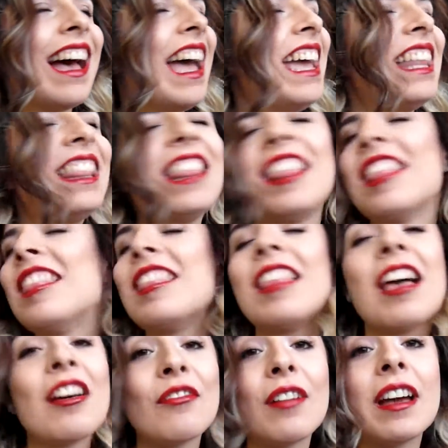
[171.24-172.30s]
I
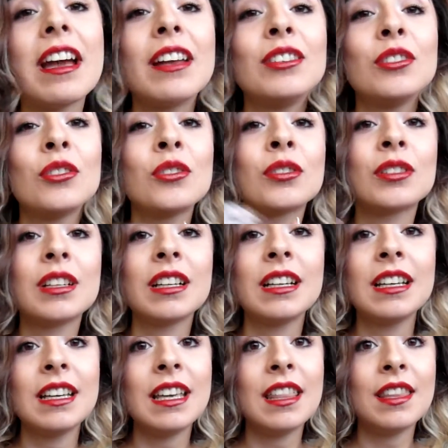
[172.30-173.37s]
love, I adore
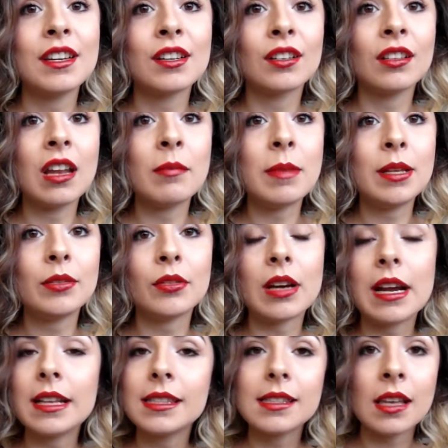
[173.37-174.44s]
the Guerlain
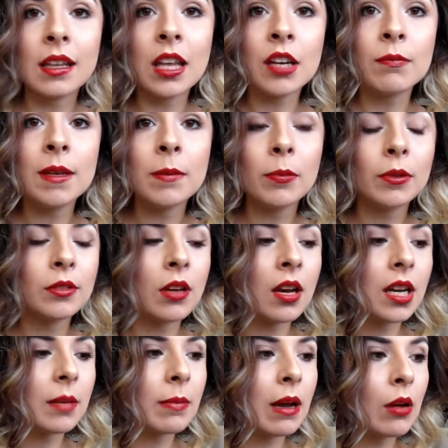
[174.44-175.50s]
Meteorites. A lot of people
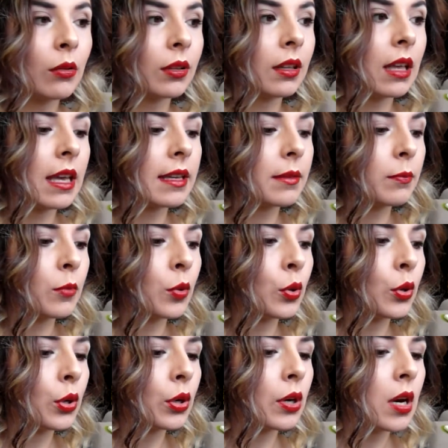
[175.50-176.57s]
talk about like
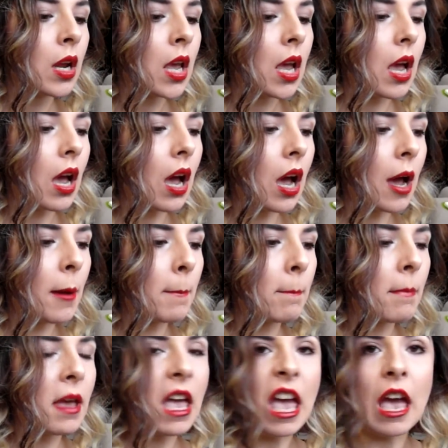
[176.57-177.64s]
more um,
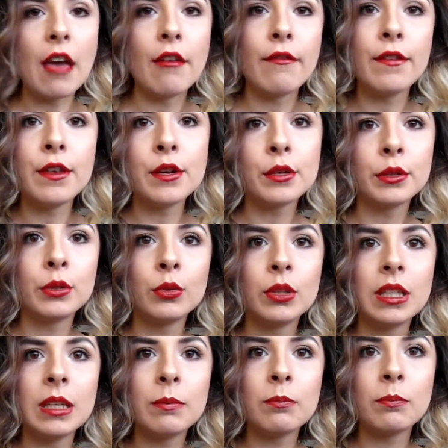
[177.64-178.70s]
heavier
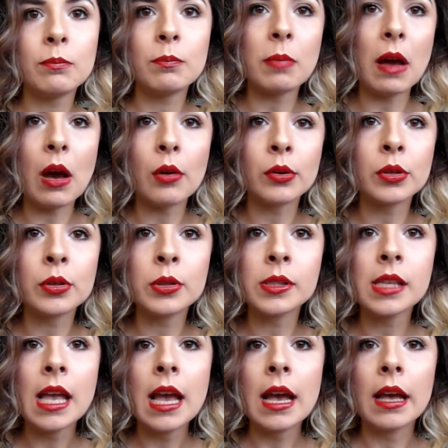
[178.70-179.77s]
duty powders
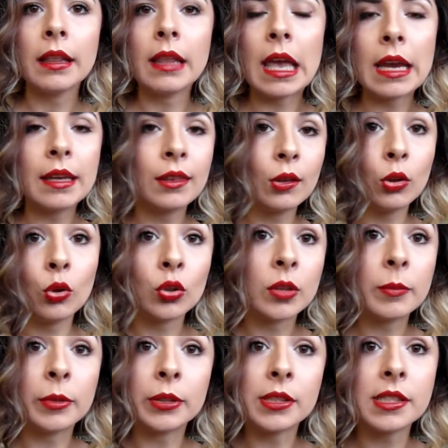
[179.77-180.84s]
like the Laura
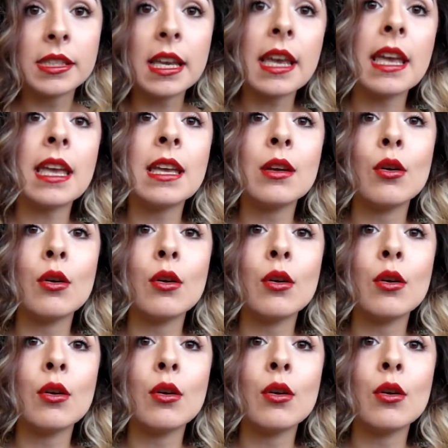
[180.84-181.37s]
Mercier